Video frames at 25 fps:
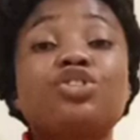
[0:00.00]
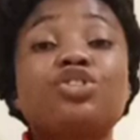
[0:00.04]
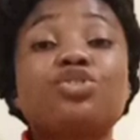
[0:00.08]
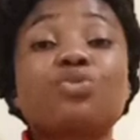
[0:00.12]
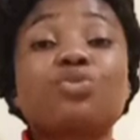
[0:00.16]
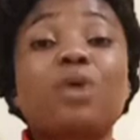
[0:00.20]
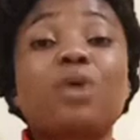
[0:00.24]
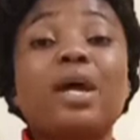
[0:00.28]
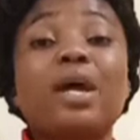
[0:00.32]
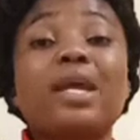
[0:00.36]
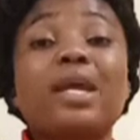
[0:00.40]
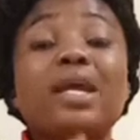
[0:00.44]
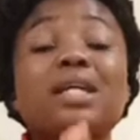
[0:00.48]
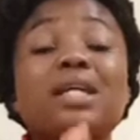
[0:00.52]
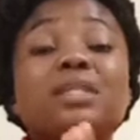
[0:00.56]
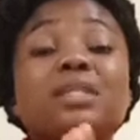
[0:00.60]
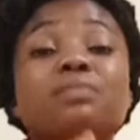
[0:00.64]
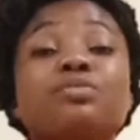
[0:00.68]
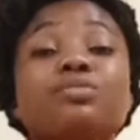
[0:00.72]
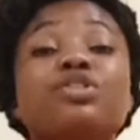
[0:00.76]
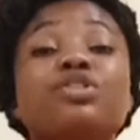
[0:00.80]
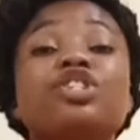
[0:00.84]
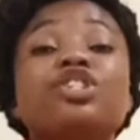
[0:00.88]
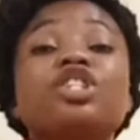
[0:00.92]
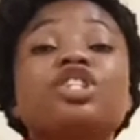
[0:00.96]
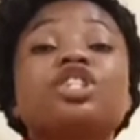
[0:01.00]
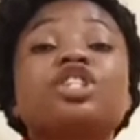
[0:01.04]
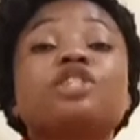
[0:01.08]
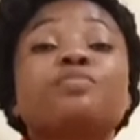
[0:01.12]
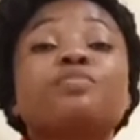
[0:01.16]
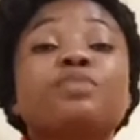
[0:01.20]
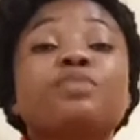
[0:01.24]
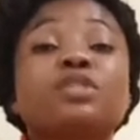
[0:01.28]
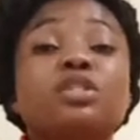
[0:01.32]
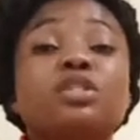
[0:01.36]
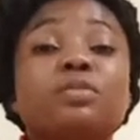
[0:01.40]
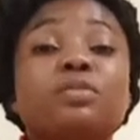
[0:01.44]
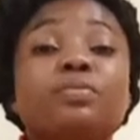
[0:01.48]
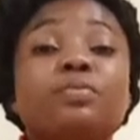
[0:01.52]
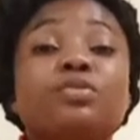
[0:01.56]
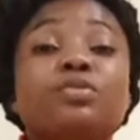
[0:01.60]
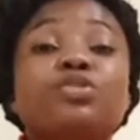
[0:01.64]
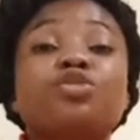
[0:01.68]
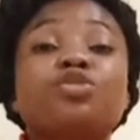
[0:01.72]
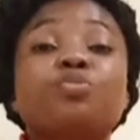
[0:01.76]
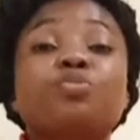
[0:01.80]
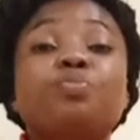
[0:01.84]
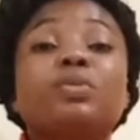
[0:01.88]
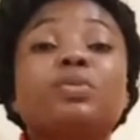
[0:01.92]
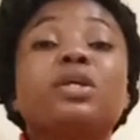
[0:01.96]
Try as much as possible
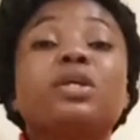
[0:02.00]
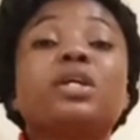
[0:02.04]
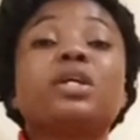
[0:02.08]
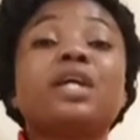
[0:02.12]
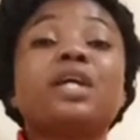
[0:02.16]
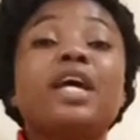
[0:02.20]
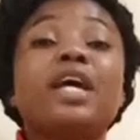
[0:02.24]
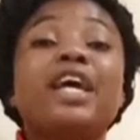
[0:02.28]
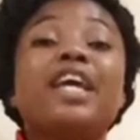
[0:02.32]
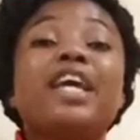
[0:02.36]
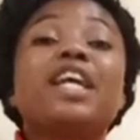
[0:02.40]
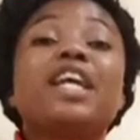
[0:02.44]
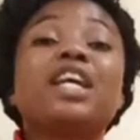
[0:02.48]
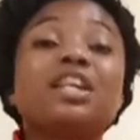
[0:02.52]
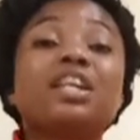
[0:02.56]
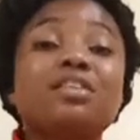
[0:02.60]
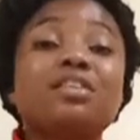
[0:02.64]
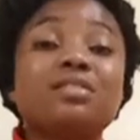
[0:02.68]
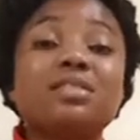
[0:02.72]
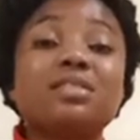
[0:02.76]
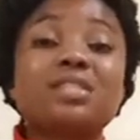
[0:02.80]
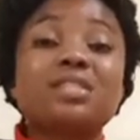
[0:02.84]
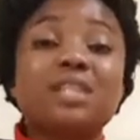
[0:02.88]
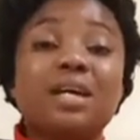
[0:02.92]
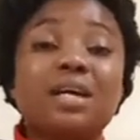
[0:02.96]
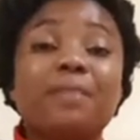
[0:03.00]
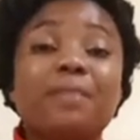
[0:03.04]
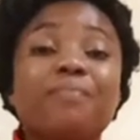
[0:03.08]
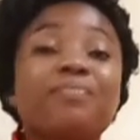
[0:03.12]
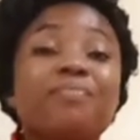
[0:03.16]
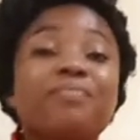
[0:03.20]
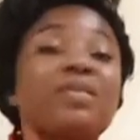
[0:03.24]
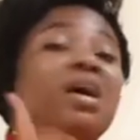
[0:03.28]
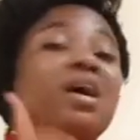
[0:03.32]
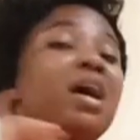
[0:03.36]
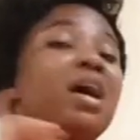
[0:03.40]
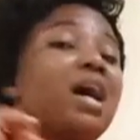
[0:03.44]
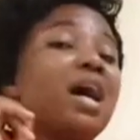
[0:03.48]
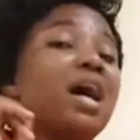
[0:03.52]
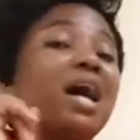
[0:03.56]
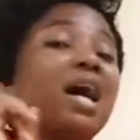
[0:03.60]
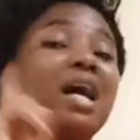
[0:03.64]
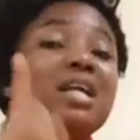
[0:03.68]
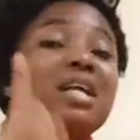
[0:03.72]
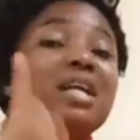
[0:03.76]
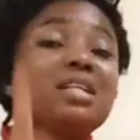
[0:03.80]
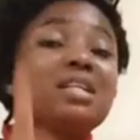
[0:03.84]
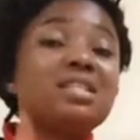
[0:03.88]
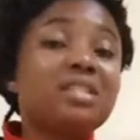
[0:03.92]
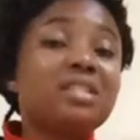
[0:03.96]
to be in good time,
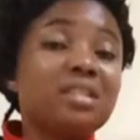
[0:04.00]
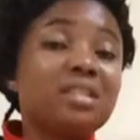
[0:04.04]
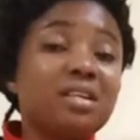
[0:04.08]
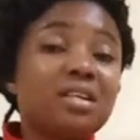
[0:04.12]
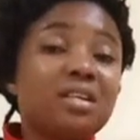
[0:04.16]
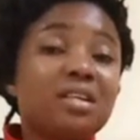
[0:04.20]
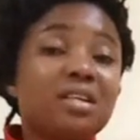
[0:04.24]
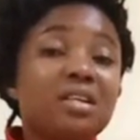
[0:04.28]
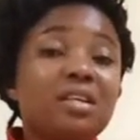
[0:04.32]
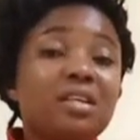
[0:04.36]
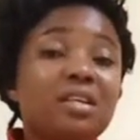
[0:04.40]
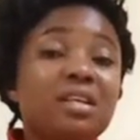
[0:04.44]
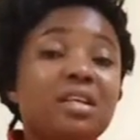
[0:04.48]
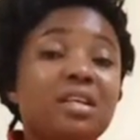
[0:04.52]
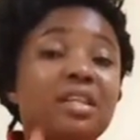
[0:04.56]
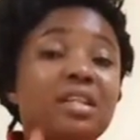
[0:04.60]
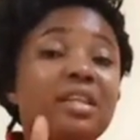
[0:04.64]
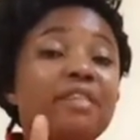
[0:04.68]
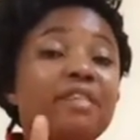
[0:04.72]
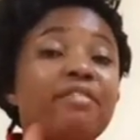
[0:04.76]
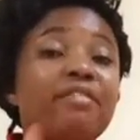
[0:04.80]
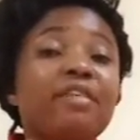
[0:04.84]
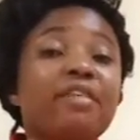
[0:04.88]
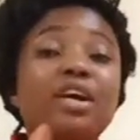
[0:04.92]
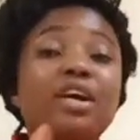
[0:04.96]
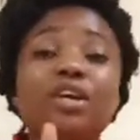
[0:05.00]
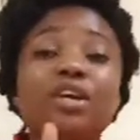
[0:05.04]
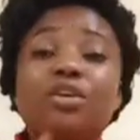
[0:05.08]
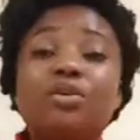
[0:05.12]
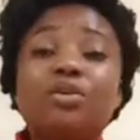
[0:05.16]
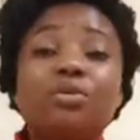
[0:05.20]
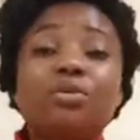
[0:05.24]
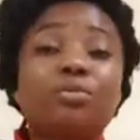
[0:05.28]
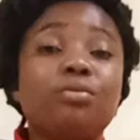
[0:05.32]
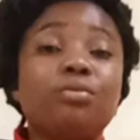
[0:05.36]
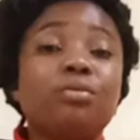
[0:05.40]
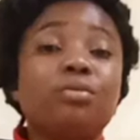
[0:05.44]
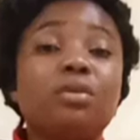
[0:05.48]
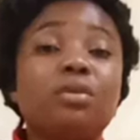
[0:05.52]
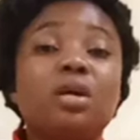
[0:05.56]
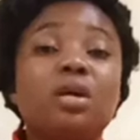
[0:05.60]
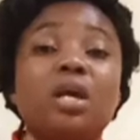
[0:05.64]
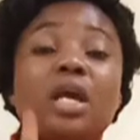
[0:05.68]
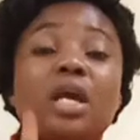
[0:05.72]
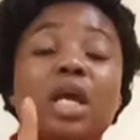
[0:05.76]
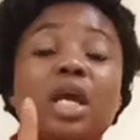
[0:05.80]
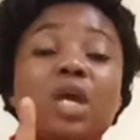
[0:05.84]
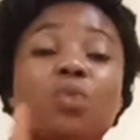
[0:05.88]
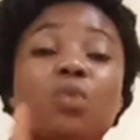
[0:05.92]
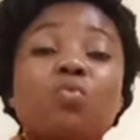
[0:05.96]
and never you,
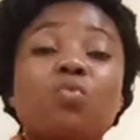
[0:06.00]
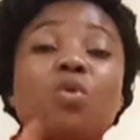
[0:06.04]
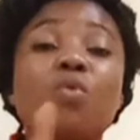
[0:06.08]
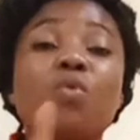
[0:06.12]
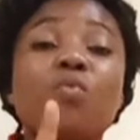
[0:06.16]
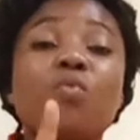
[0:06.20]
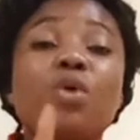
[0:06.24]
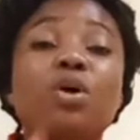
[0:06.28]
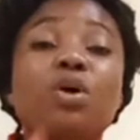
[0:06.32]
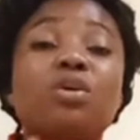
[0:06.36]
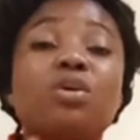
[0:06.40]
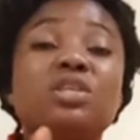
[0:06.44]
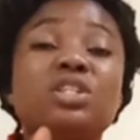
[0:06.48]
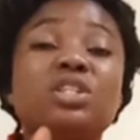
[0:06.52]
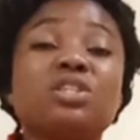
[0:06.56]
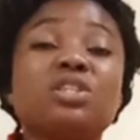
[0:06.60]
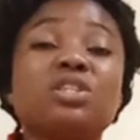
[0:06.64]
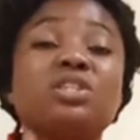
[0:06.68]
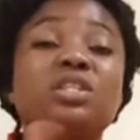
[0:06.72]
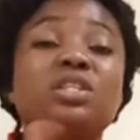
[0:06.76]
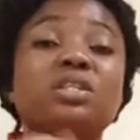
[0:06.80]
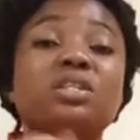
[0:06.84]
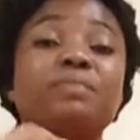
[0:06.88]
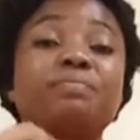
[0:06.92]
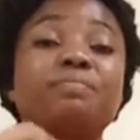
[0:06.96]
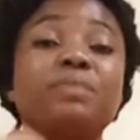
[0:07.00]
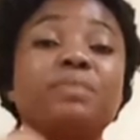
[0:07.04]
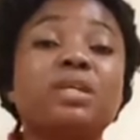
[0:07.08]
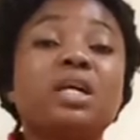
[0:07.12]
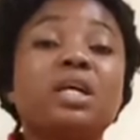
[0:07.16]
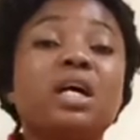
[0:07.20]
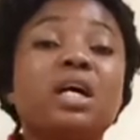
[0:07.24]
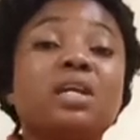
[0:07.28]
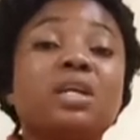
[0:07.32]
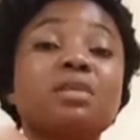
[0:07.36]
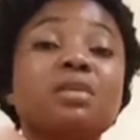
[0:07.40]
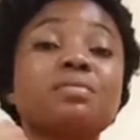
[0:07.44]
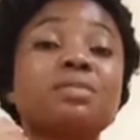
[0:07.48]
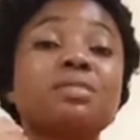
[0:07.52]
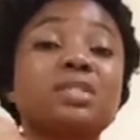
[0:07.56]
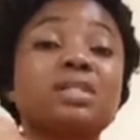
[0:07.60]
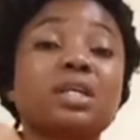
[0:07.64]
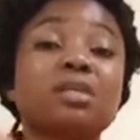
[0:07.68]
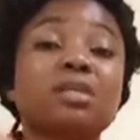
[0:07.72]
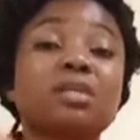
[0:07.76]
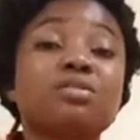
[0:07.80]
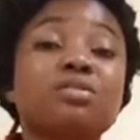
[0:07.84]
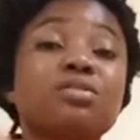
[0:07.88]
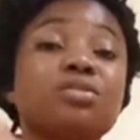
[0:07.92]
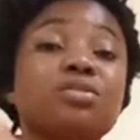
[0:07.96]
in one way or the other, be an
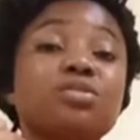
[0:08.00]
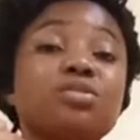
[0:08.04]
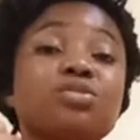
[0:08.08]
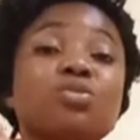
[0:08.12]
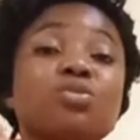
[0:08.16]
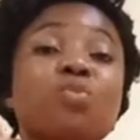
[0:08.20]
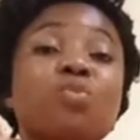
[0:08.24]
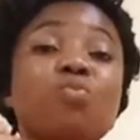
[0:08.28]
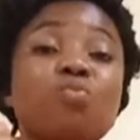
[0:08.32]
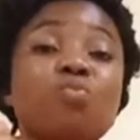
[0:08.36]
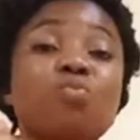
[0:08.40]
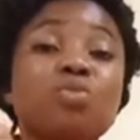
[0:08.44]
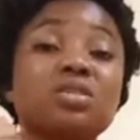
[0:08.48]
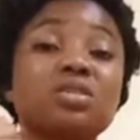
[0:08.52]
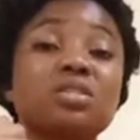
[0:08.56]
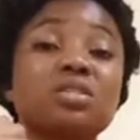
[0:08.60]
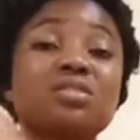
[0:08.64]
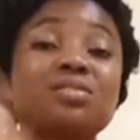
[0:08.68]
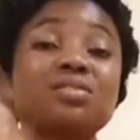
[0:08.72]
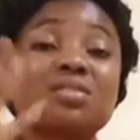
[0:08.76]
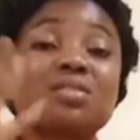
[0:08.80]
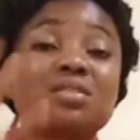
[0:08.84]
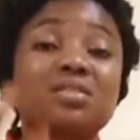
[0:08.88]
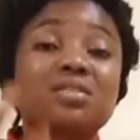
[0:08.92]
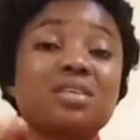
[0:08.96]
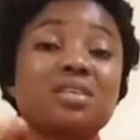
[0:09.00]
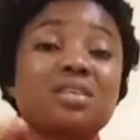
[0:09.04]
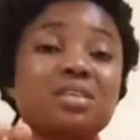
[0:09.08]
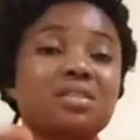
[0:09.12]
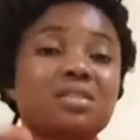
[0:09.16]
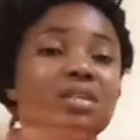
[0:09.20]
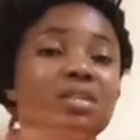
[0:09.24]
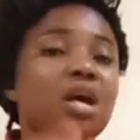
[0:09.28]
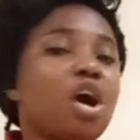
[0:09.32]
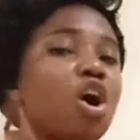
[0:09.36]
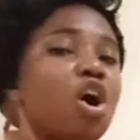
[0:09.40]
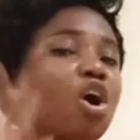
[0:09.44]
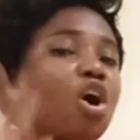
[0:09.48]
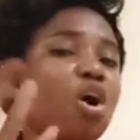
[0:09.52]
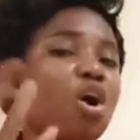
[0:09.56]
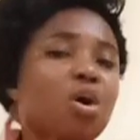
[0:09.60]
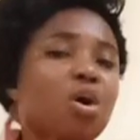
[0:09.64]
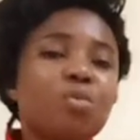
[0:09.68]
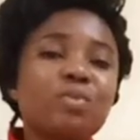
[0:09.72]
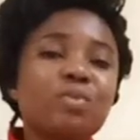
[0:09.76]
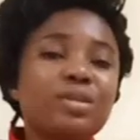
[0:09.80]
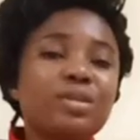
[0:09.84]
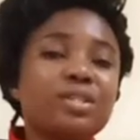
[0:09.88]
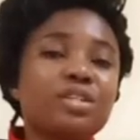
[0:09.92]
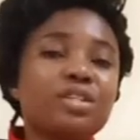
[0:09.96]
obstacle to someone's success.
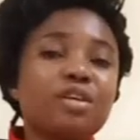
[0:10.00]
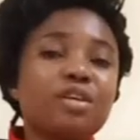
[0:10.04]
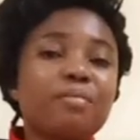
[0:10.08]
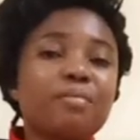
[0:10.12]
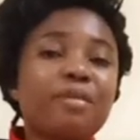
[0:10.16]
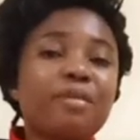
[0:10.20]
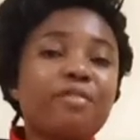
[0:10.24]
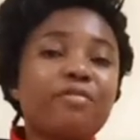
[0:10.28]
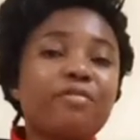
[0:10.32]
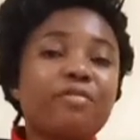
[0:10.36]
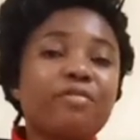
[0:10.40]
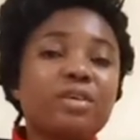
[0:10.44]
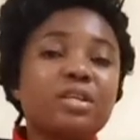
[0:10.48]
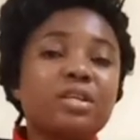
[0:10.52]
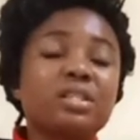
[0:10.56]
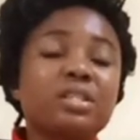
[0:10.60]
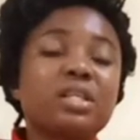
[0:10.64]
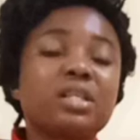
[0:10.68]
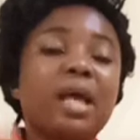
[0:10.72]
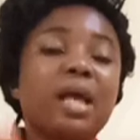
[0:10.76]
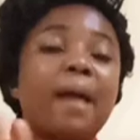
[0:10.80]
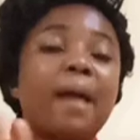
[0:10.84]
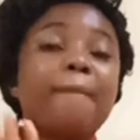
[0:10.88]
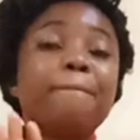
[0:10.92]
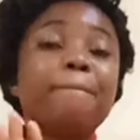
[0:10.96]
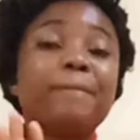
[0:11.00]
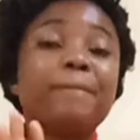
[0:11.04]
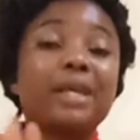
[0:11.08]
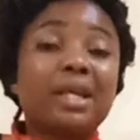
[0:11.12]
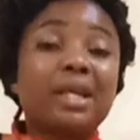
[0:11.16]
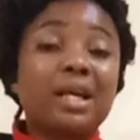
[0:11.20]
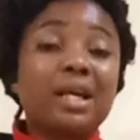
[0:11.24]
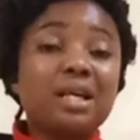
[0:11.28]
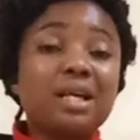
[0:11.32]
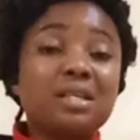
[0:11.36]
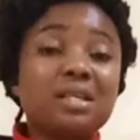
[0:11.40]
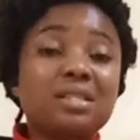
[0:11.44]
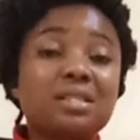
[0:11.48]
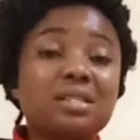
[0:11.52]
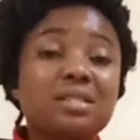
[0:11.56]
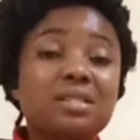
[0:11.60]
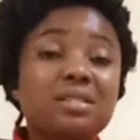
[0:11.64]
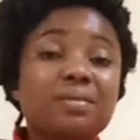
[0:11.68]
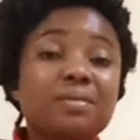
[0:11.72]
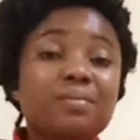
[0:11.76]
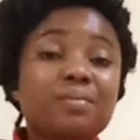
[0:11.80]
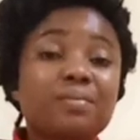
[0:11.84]
Always tell my friends, because